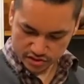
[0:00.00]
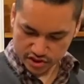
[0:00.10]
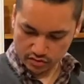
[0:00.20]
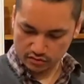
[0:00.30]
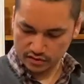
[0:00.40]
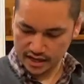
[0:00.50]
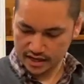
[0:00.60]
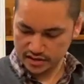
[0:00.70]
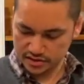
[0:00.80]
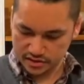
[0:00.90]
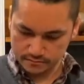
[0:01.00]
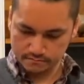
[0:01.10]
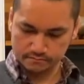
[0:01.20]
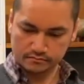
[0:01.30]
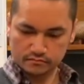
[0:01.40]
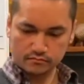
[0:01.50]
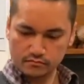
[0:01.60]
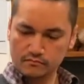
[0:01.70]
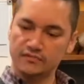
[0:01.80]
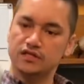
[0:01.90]
chilled glass.
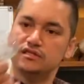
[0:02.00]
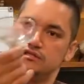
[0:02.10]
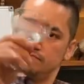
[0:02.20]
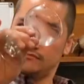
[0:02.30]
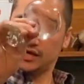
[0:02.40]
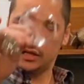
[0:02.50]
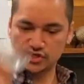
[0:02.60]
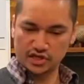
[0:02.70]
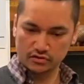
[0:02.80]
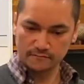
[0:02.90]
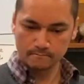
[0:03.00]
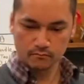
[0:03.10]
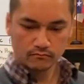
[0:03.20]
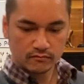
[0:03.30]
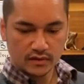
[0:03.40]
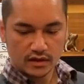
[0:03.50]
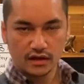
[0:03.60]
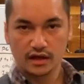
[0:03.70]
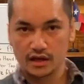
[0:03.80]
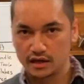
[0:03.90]
It's kind of chilled.
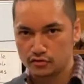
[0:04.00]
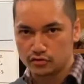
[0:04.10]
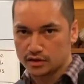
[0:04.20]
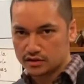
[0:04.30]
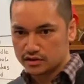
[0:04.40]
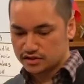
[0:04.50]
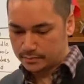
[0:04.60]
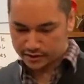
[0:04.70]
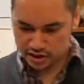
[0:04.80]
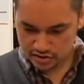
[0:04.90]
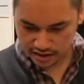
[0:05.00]
And do the Japanese